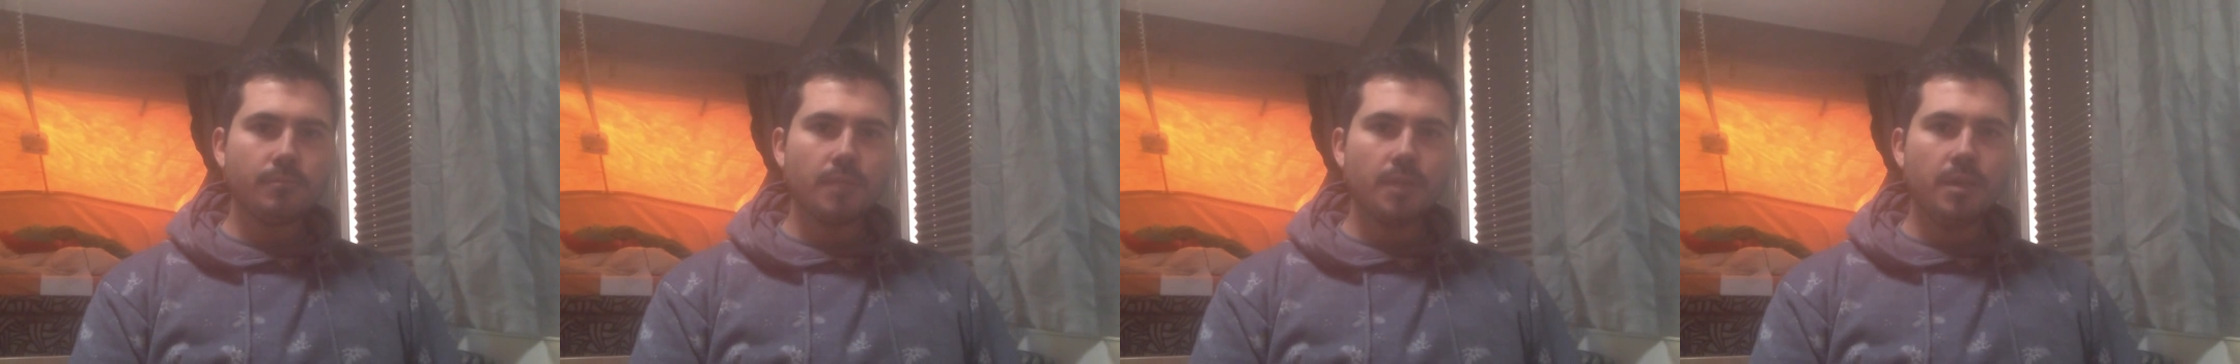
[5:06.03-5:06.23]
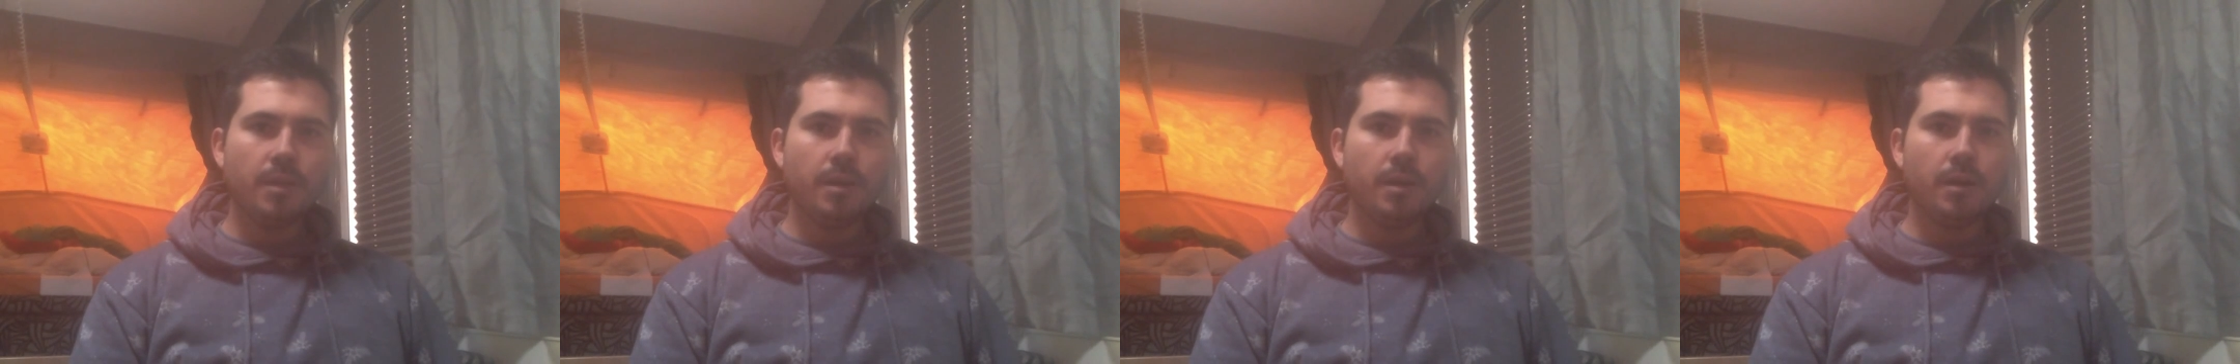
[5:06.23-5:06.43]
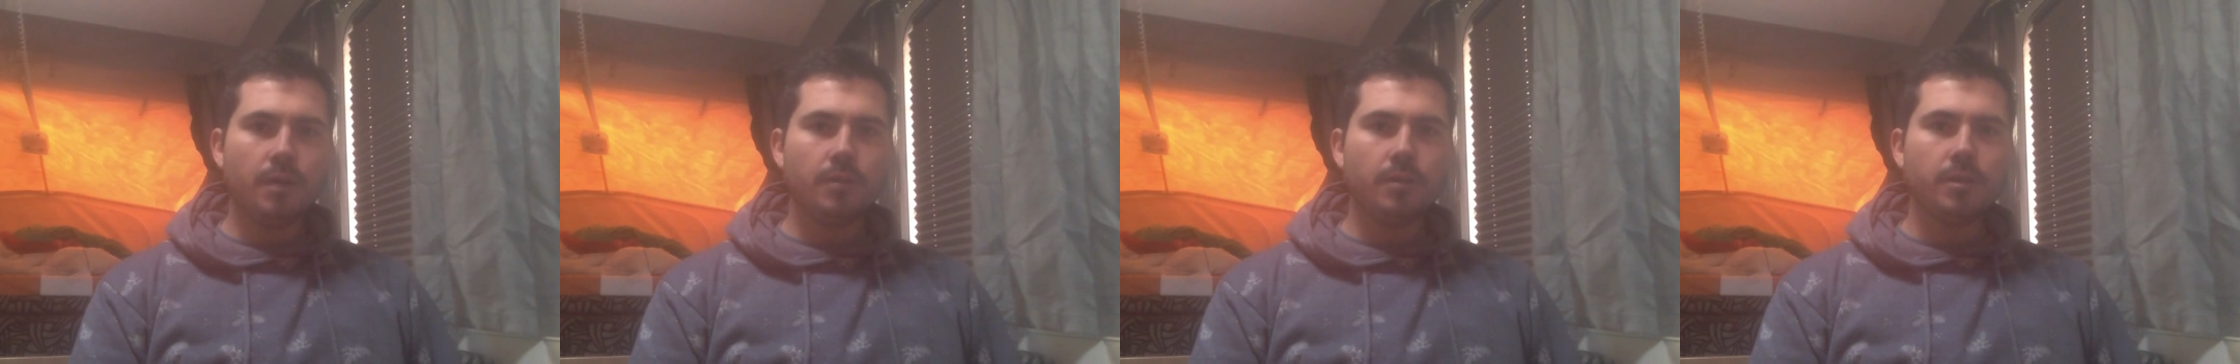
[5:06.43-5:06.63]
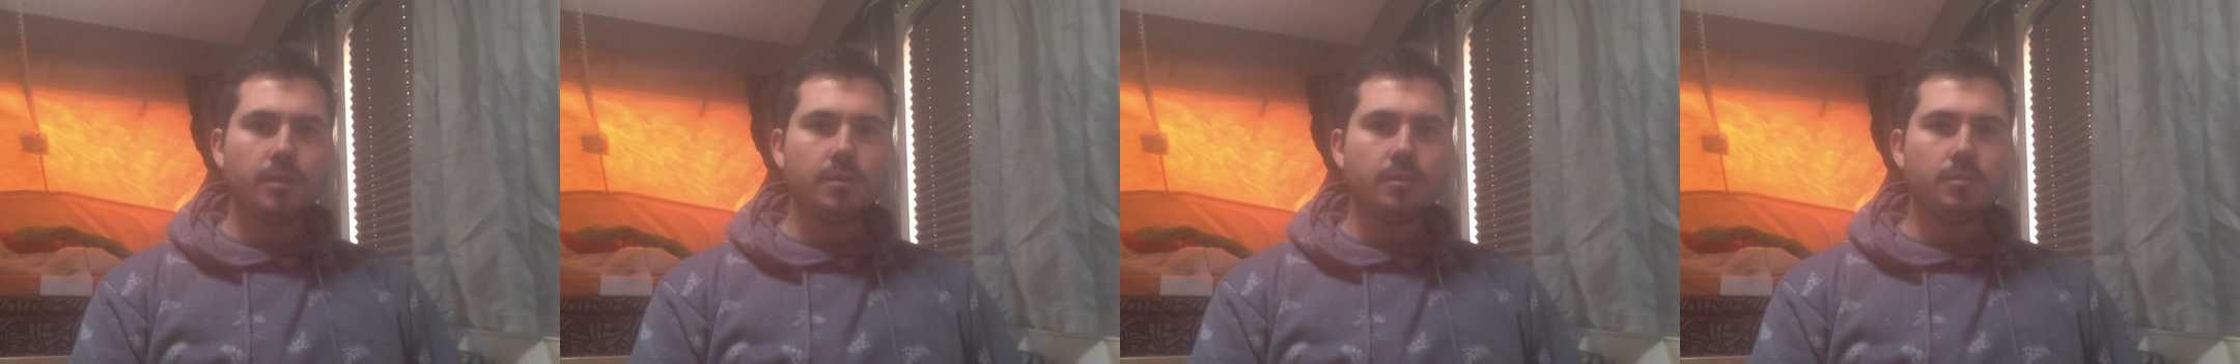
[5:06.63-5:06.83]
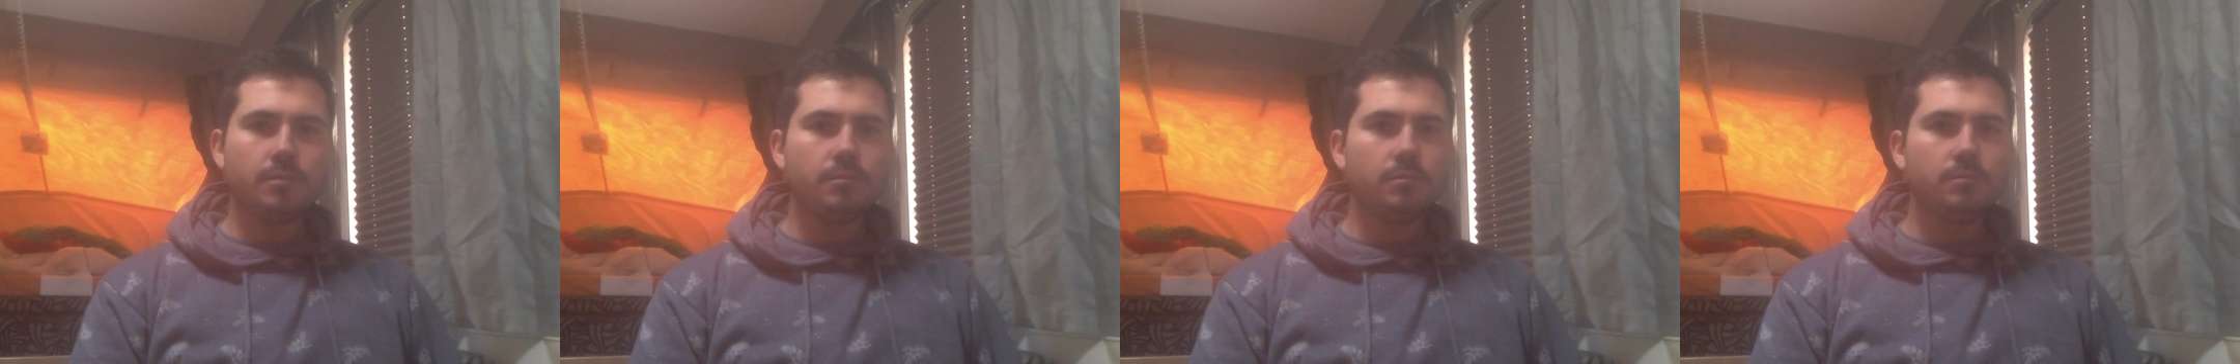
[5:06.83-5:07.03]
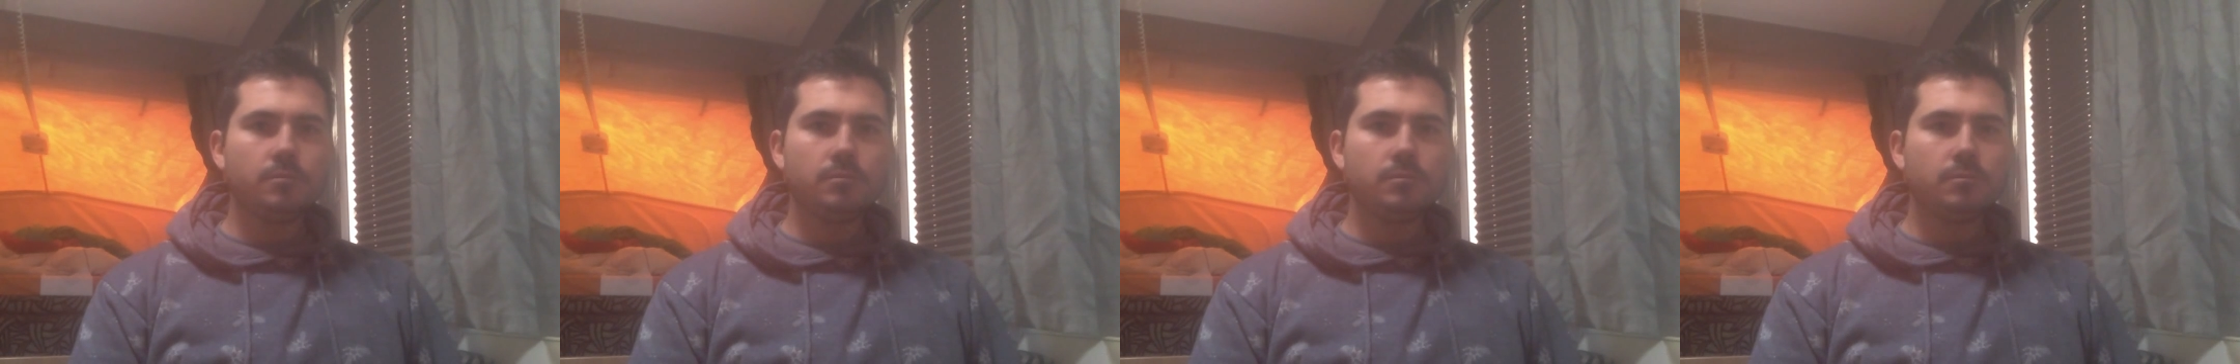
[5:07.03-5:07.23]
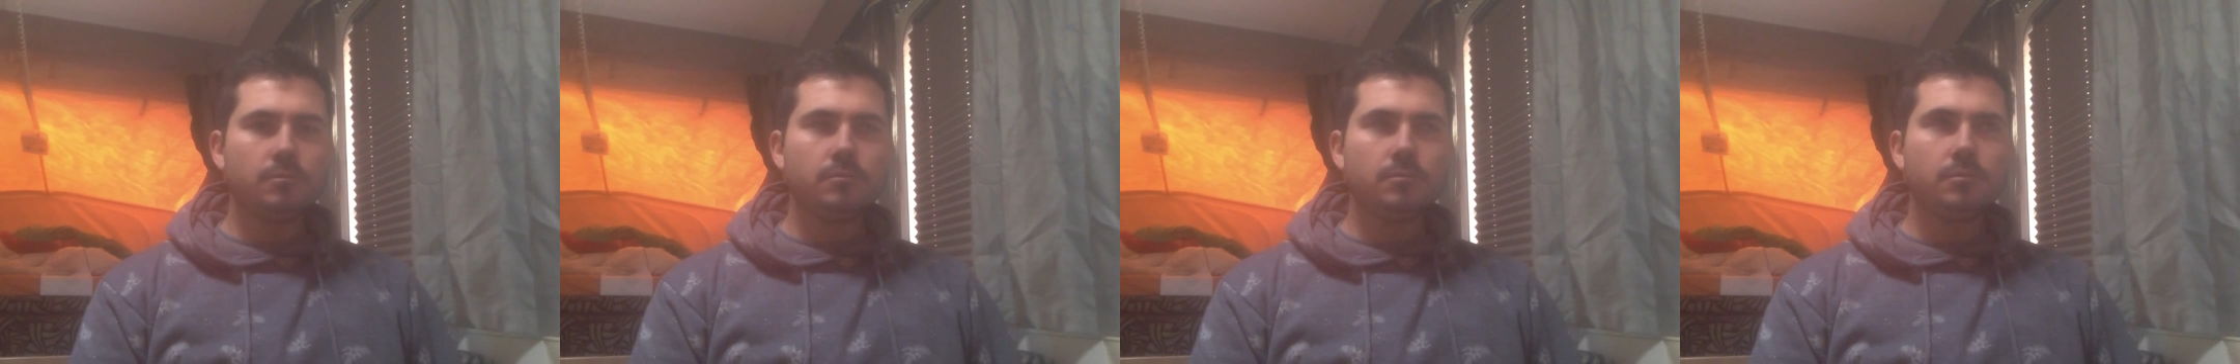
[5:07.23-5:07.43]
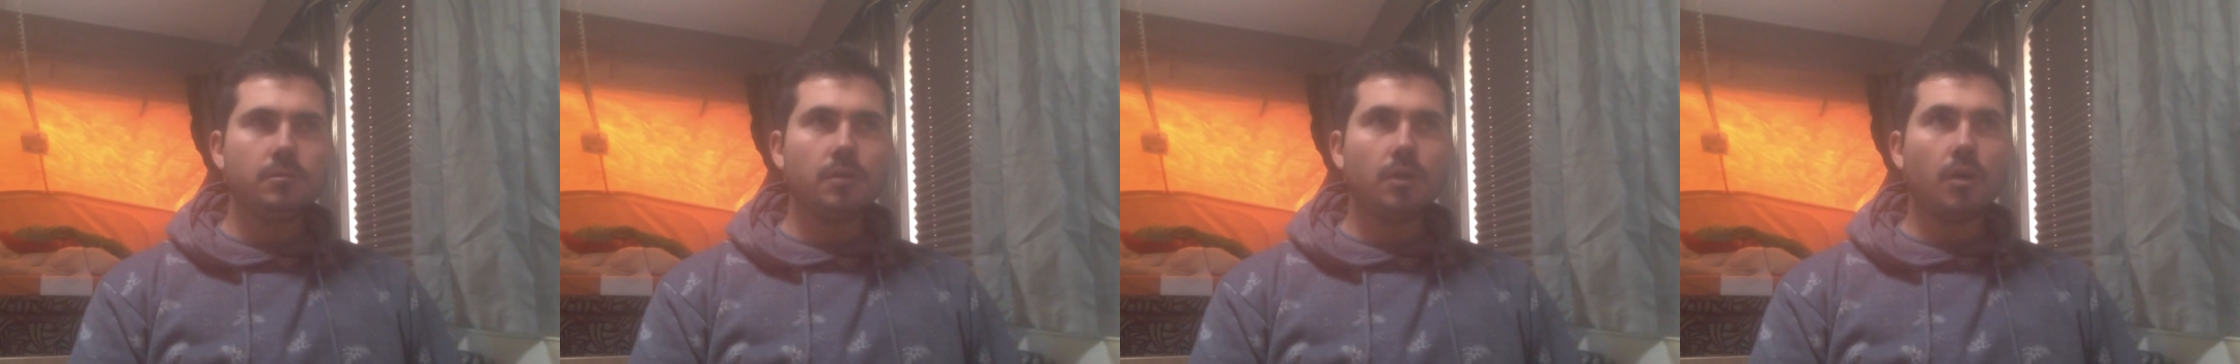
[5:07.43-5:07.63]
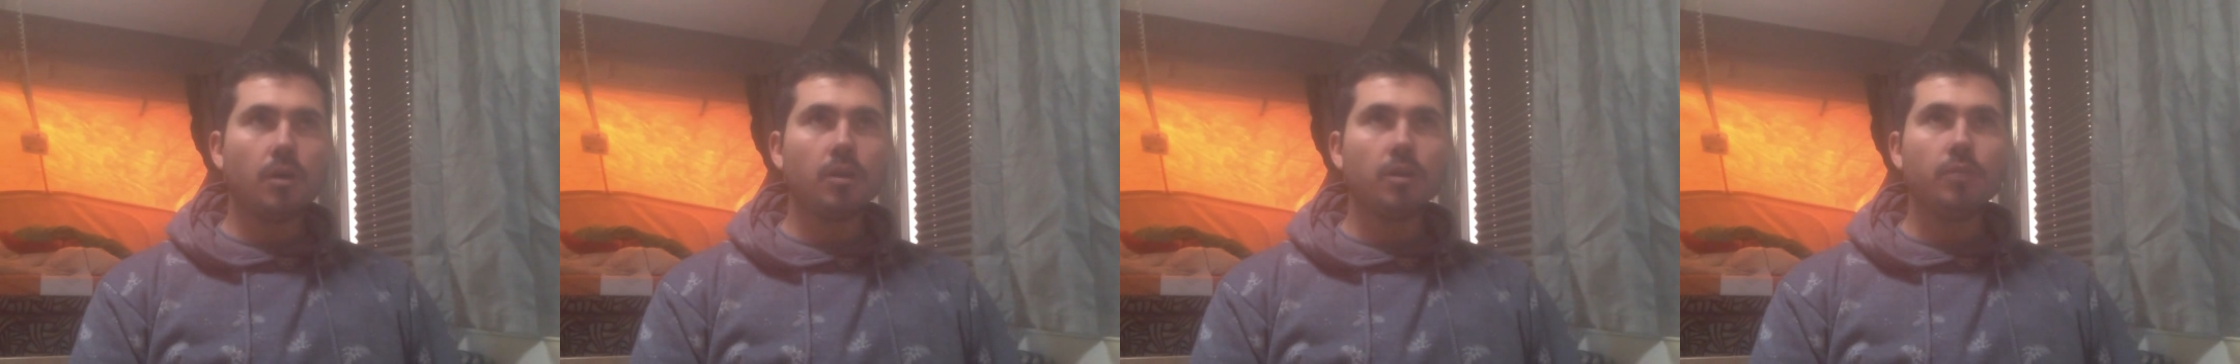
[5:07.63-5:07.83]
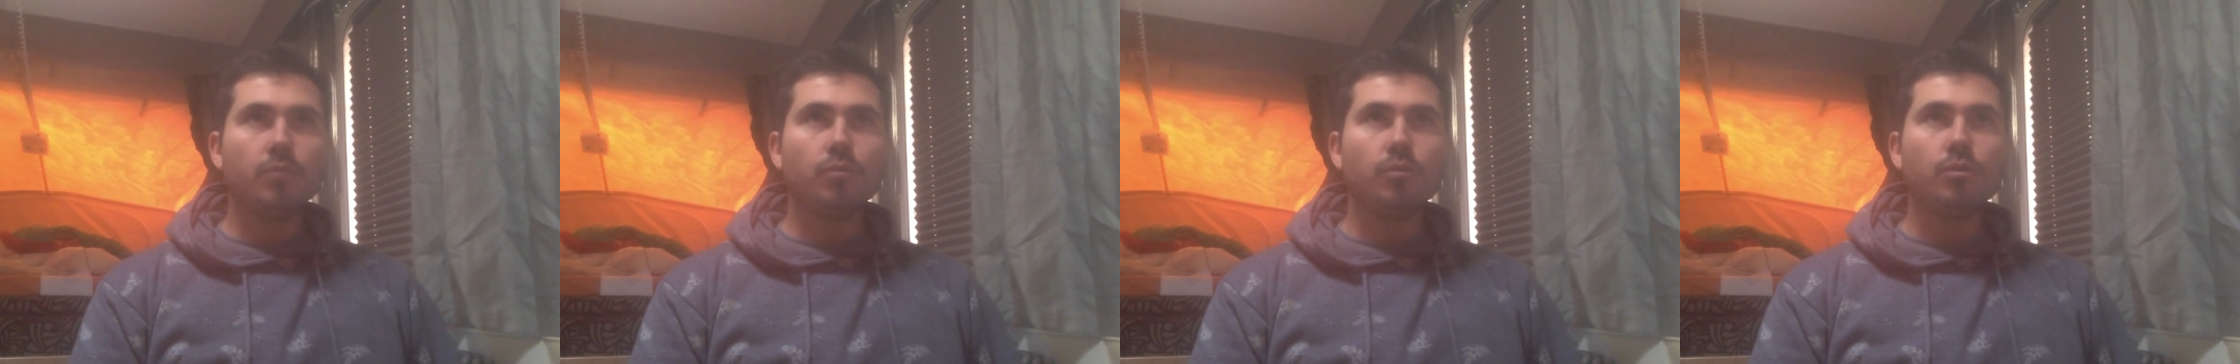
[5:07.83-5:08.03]
You know, the
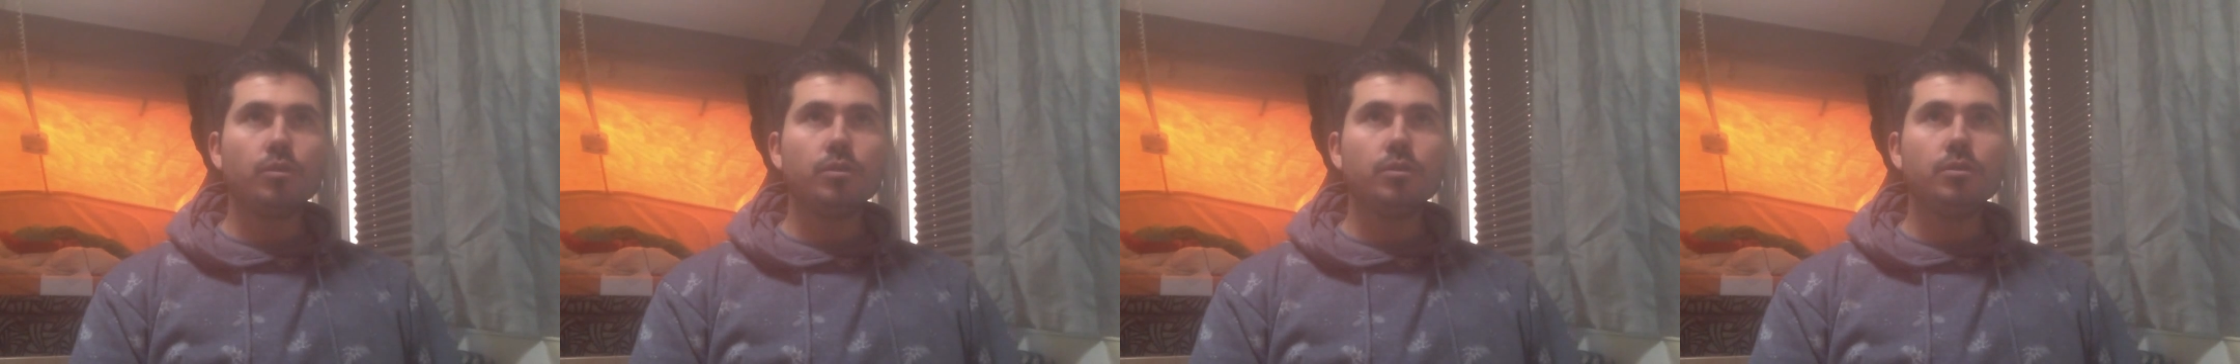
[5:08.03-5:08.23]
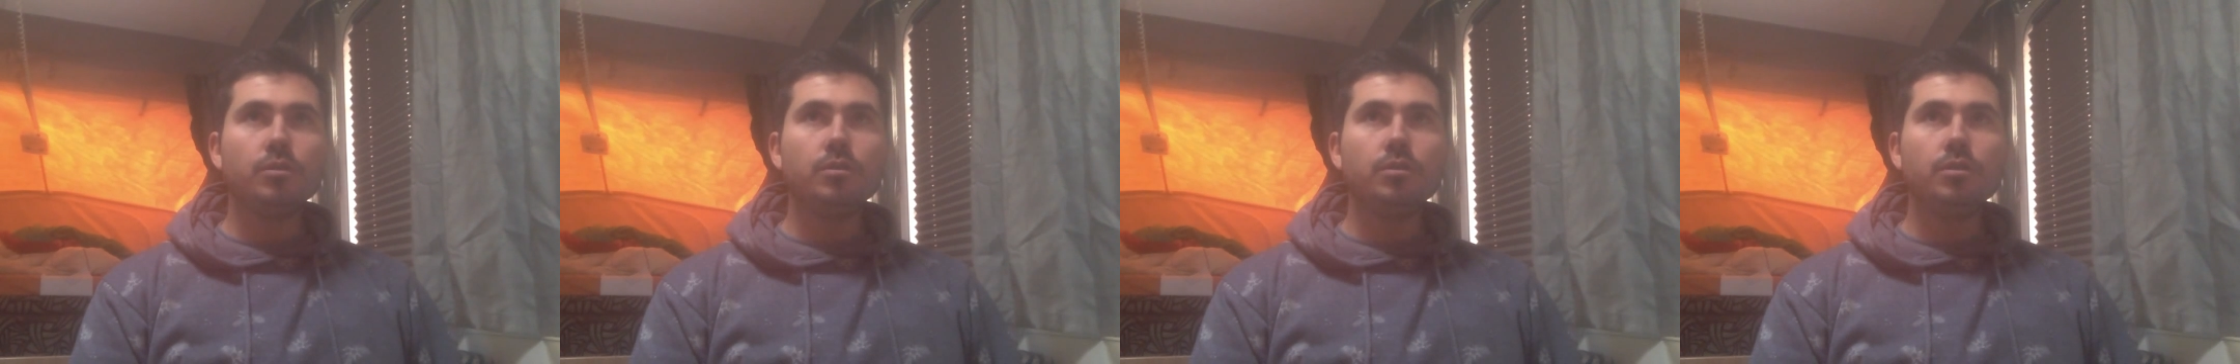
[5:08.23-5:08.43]
Hollywood,